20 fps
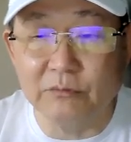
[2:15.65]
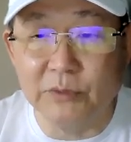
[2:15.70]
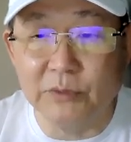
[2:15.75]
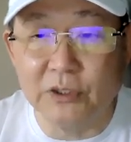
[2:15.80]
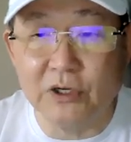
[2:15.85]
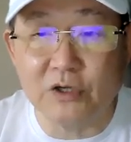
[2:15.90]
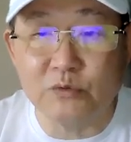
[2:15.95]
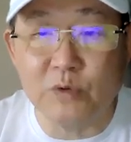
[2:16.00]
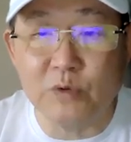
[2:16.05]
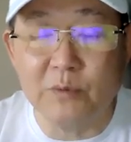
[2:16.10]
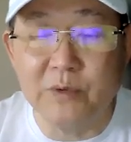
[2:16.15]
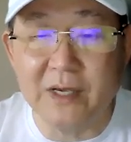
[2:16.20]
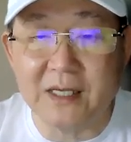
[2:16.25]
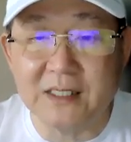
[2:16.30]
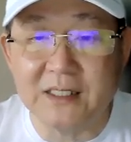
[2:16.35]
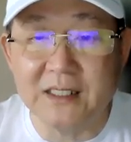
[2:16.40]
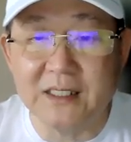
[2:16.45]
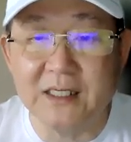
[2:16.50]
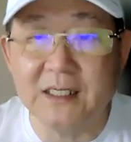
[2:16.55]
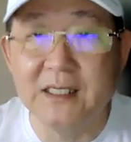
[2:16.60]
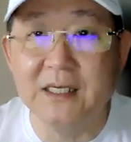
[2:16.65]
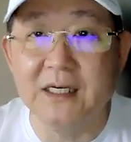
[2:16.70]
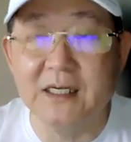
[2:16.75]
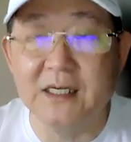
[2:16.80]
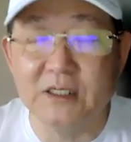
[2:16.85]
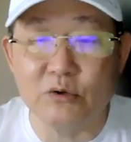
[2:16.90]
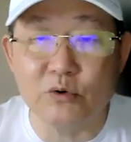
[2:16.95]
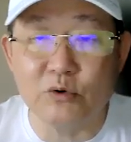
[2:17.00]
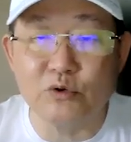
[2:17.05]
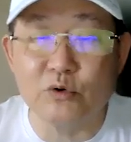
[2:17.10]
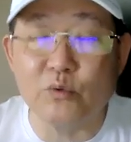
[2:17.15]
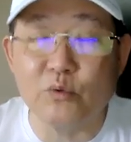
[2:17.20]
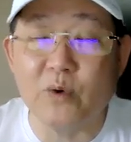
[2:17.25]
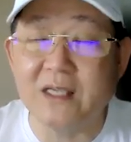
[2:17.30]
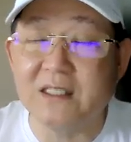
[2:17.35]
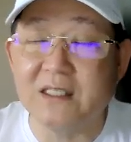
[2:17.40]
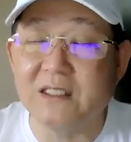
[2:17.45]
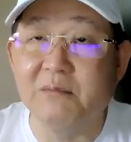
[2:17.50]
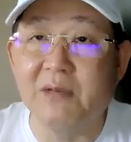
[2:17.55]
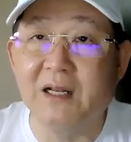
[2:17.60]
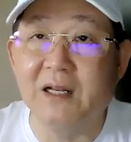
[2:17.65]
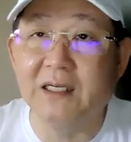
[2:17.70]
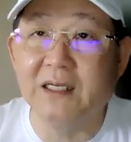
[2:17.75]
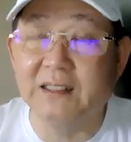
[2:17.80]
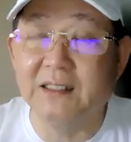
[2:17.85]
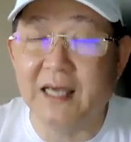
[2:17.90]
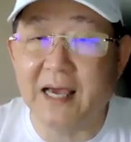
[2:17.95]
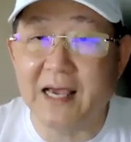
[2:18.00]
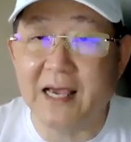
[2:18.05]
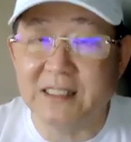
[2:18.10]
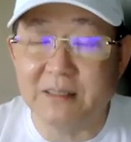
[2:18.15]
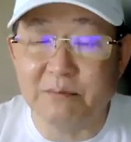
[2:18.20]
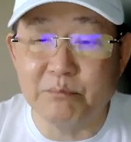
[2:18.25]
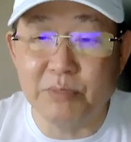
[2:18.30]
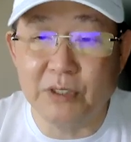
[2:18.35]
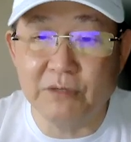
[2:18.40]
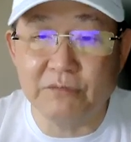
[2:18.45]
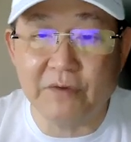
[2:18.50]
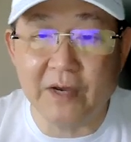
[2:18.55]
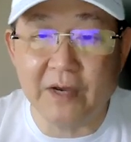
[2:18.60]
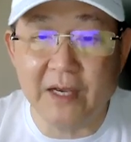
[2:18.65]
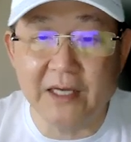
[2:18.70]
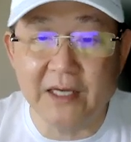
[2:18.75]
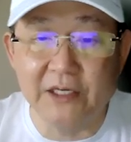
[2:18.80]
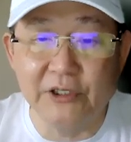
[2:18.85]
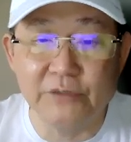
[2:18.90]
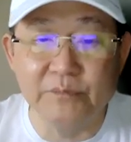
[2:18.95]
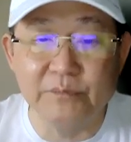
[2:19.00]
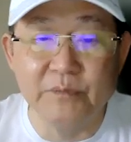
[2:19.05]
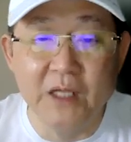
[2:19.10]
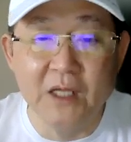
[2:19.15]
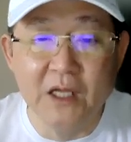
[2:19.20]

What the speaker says: because what we are seeing here is also quite similar in the S&P 500.